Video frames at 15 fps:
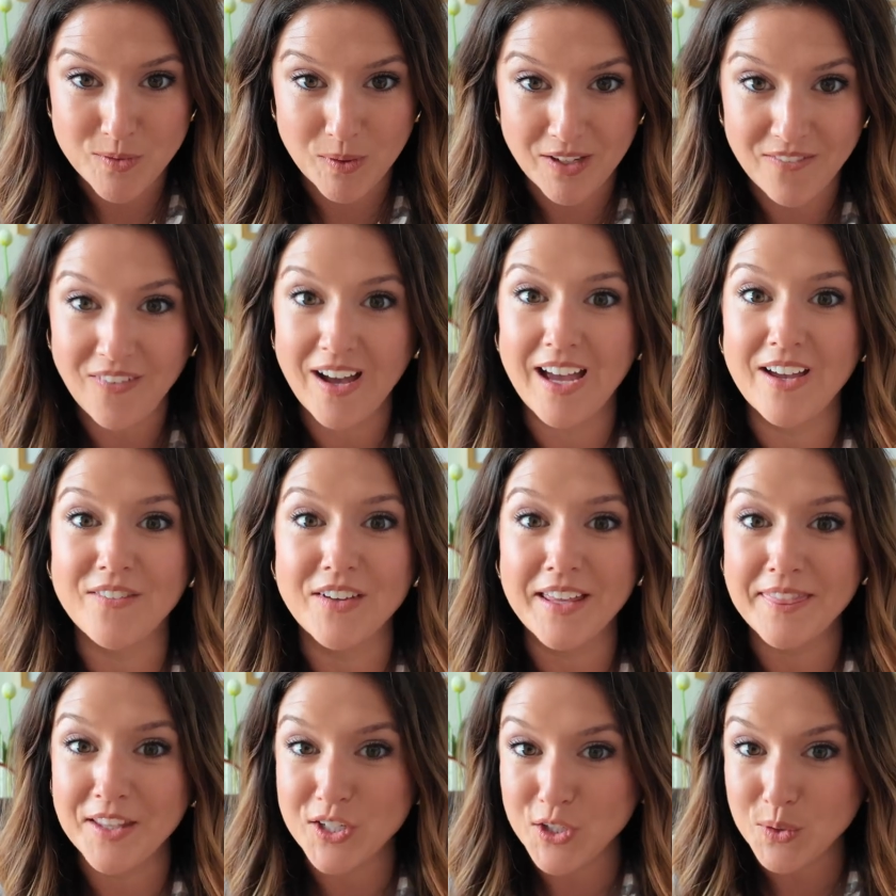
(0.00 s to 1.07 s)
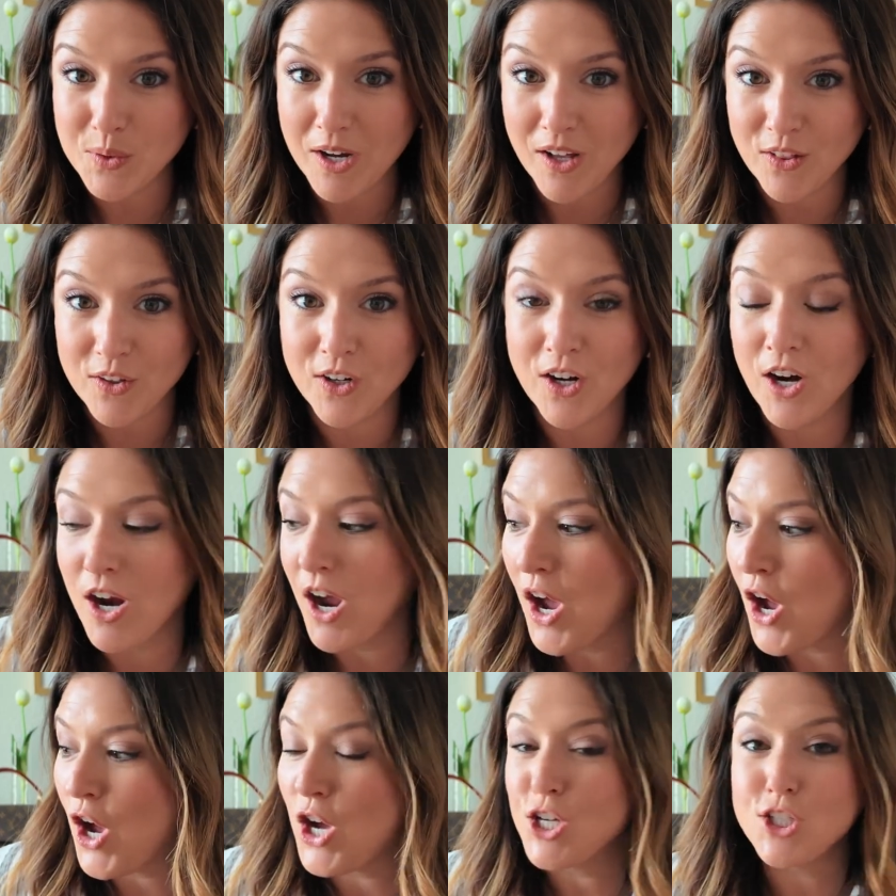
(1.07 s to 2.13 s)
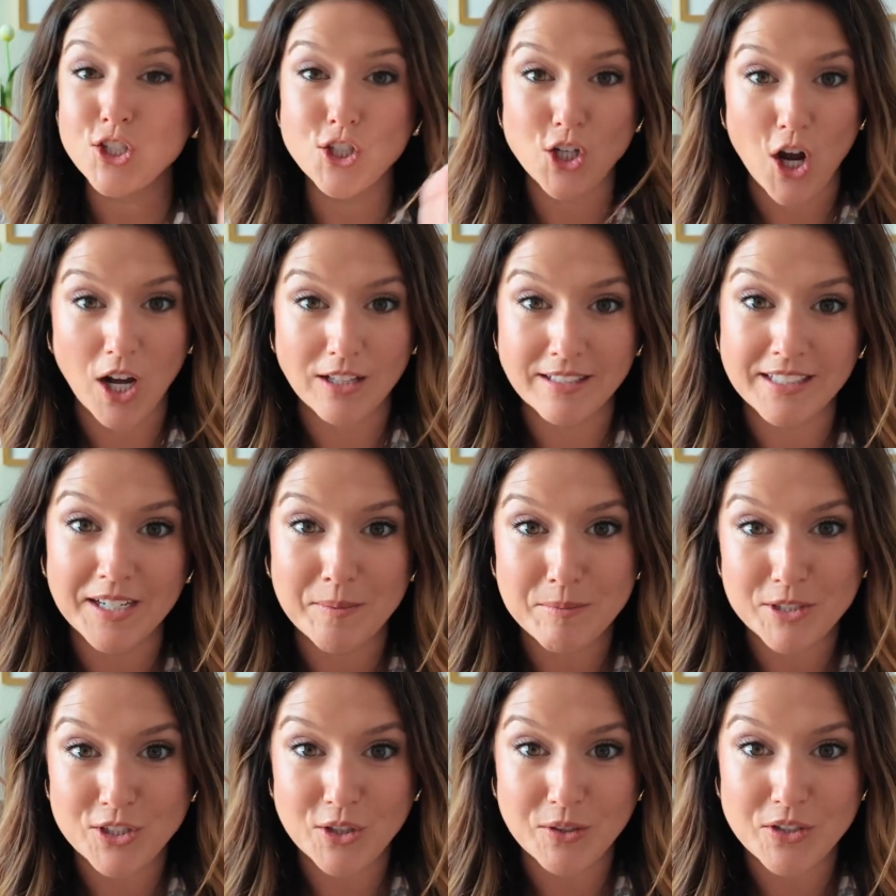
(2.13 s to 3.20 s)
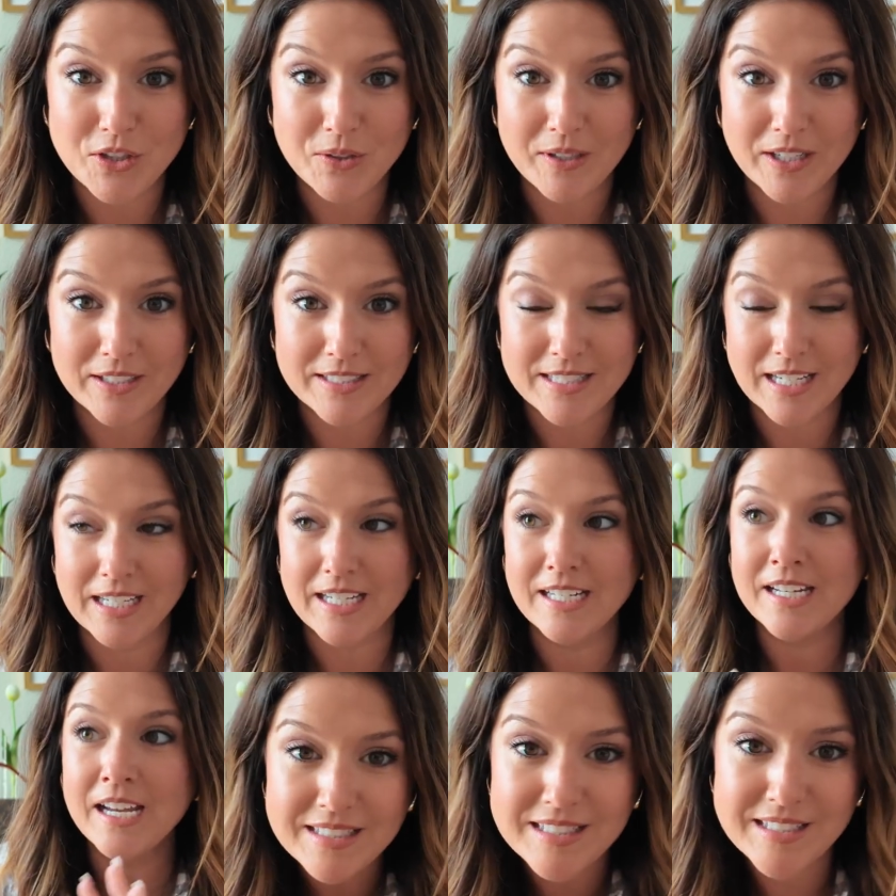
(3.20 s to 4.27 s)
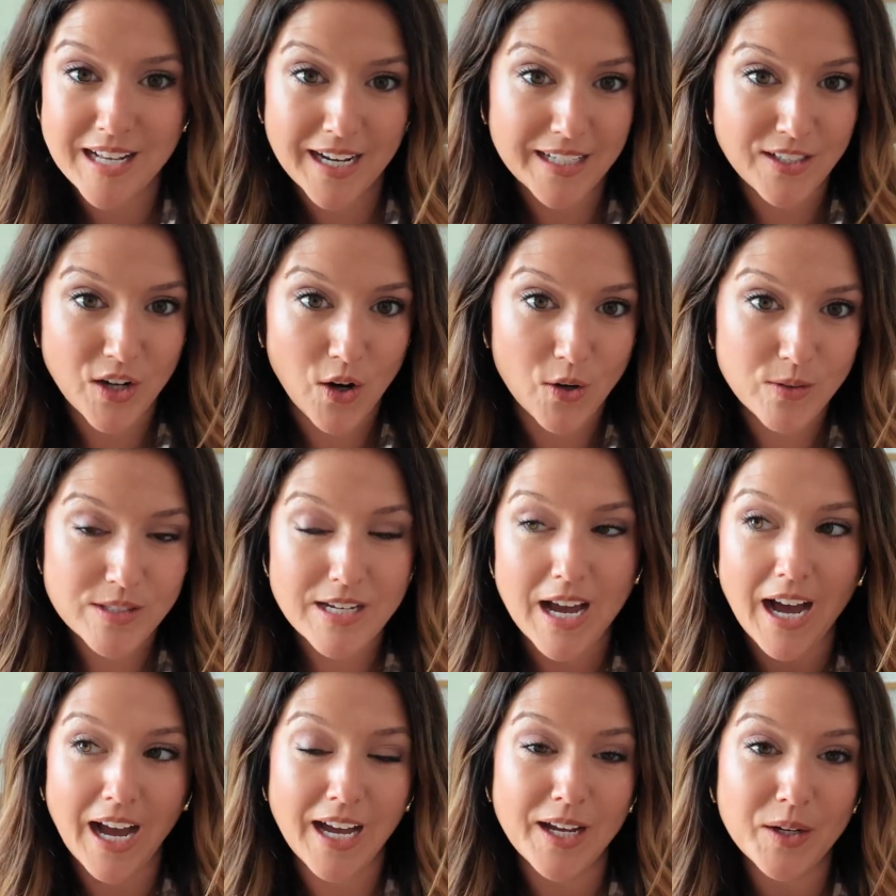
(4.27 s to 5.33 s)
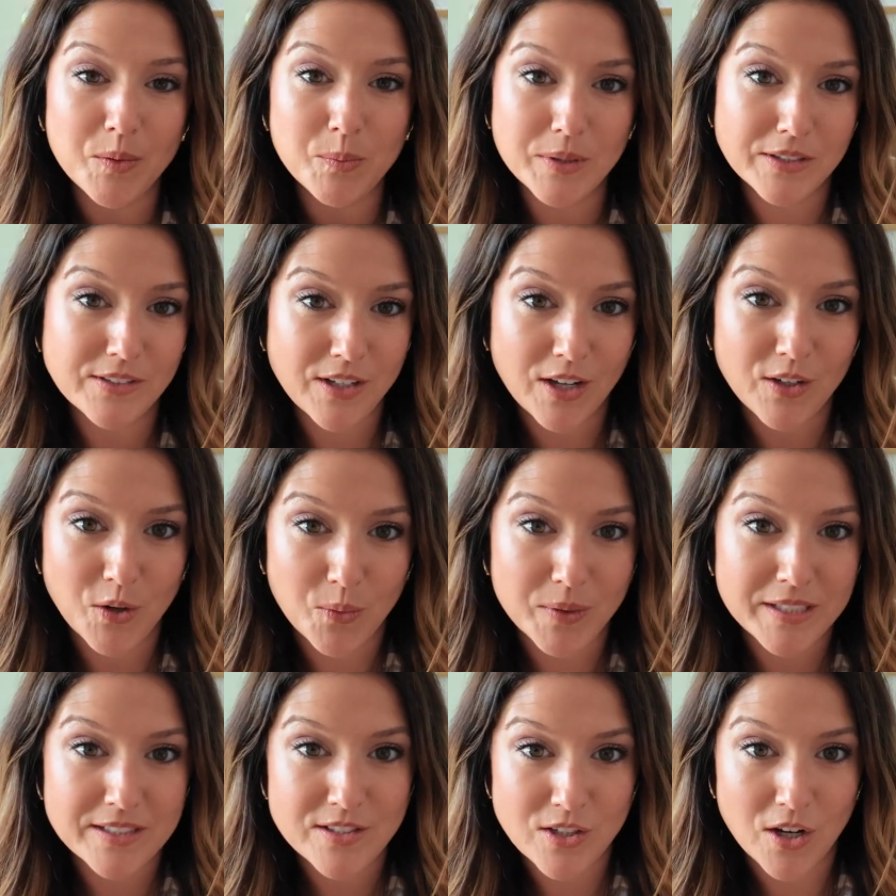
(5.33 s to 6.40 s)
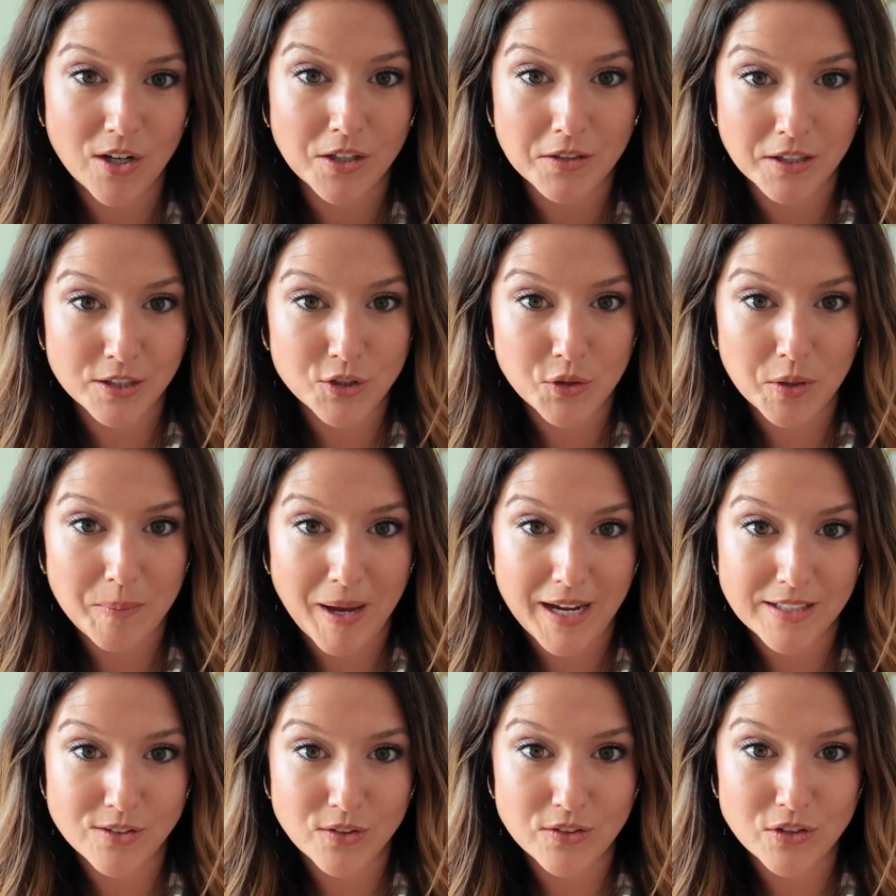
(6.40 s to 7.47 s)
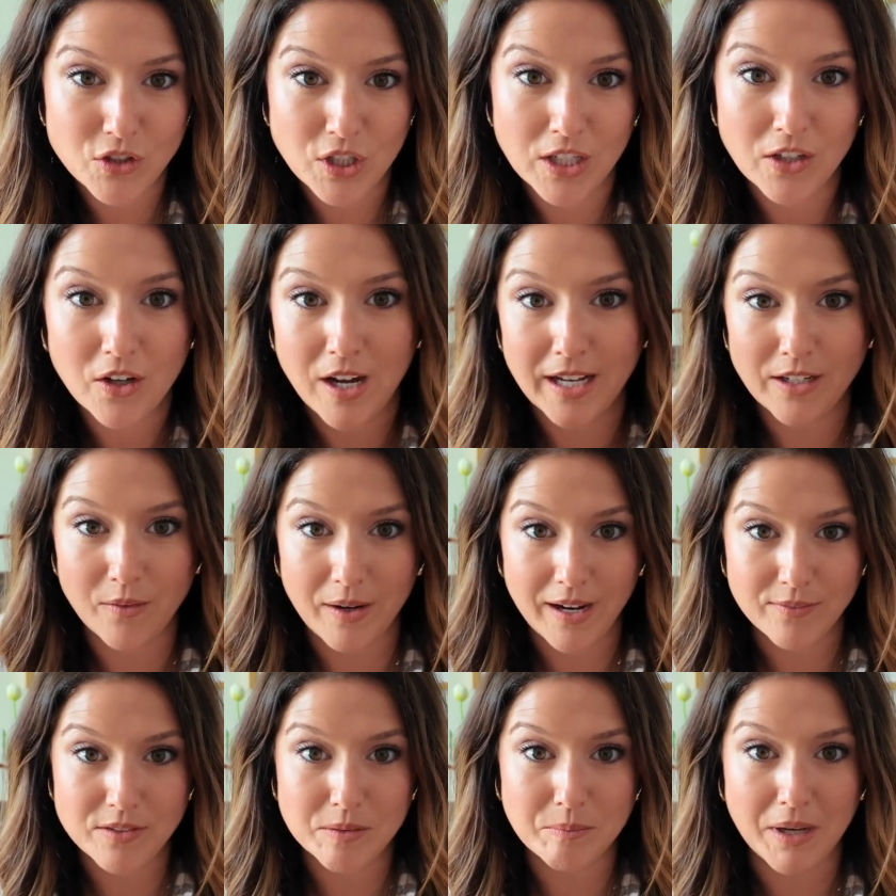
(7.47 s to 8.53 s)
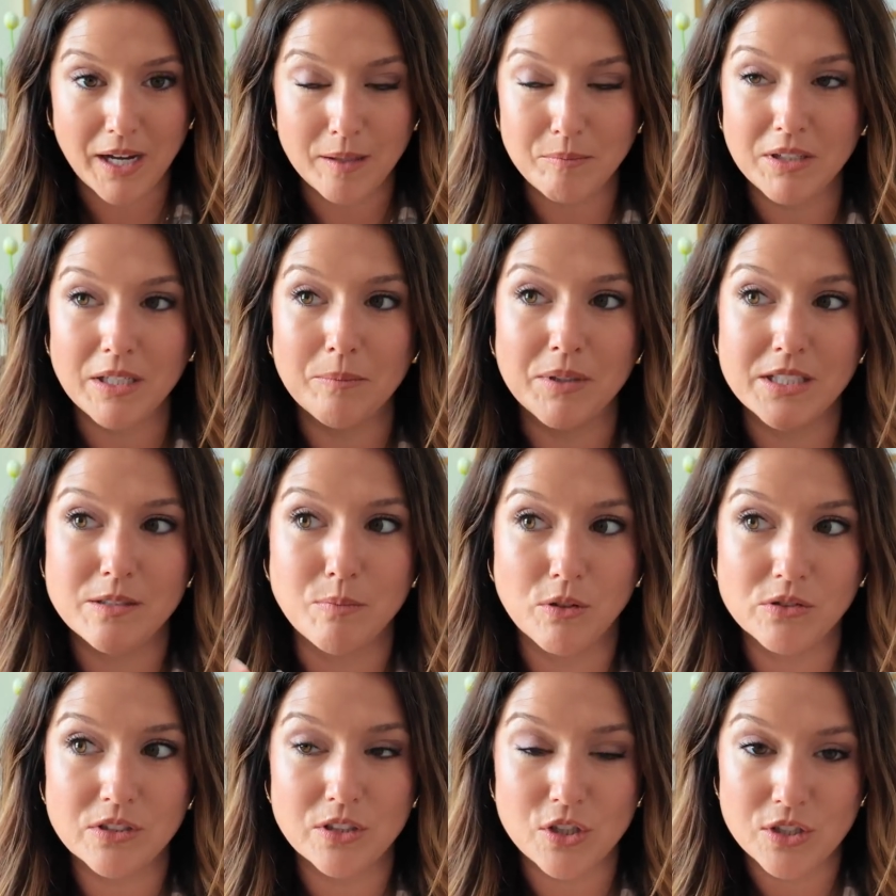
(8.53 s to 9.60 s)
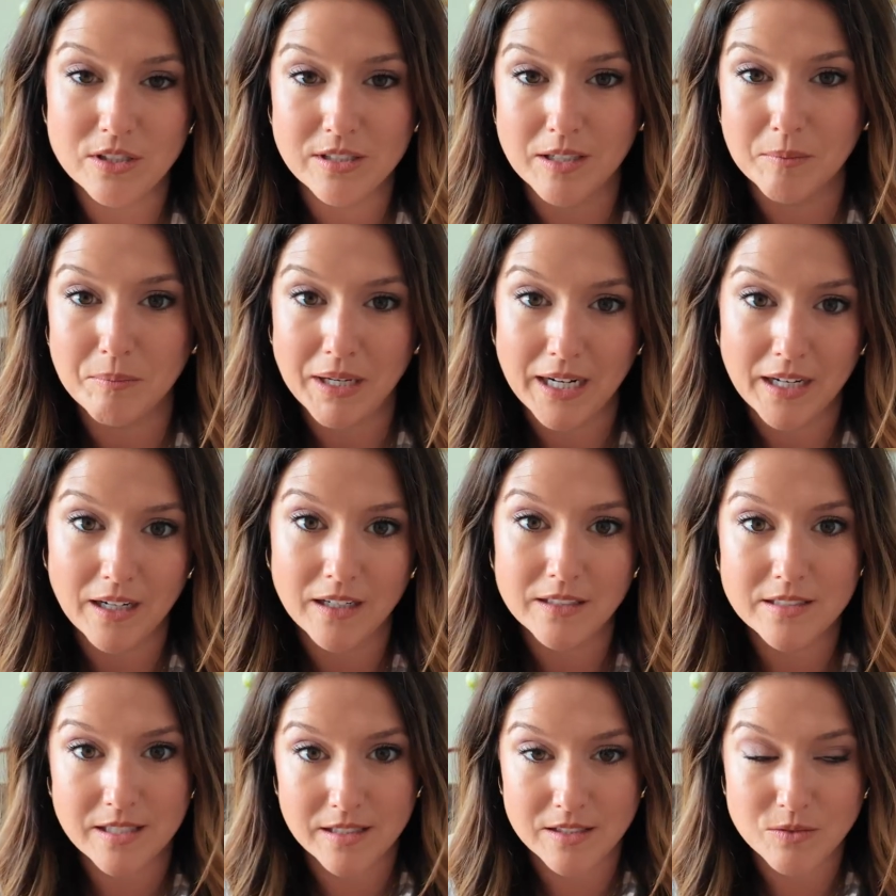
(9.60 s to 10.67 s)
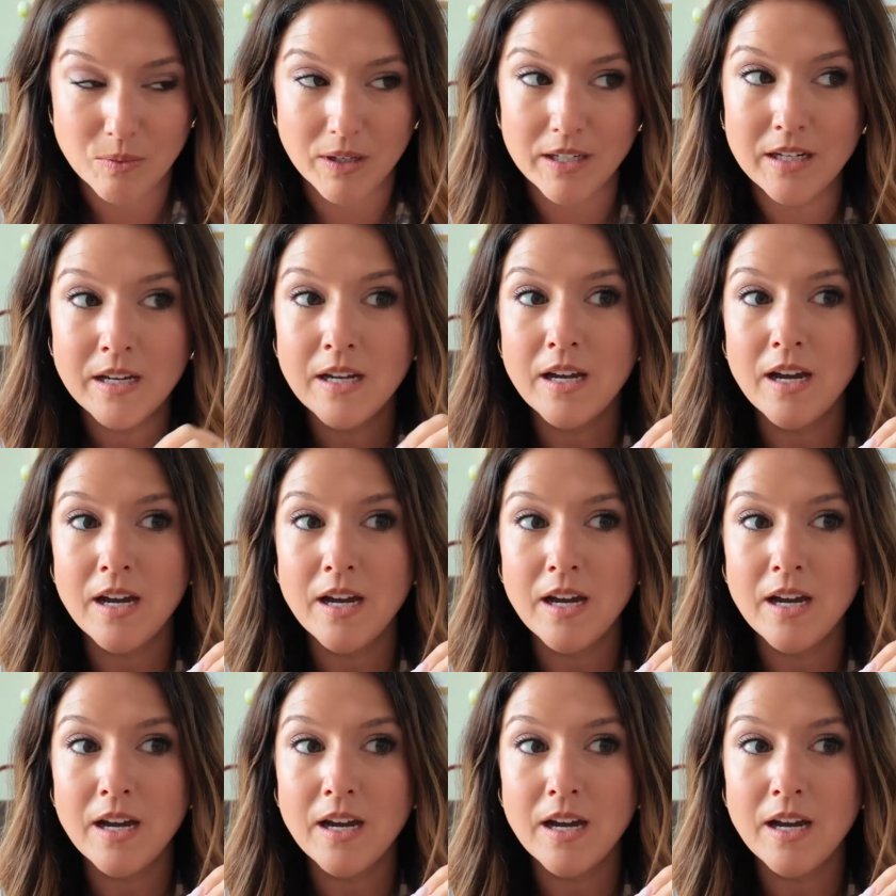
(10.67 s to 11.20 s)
B25 in the new color Chocolate. I'm going to show it to you here in a second. Side note, I will not always talk luxury bags on this channel. I know I have some behind me, but it's mostly just to compare to this one.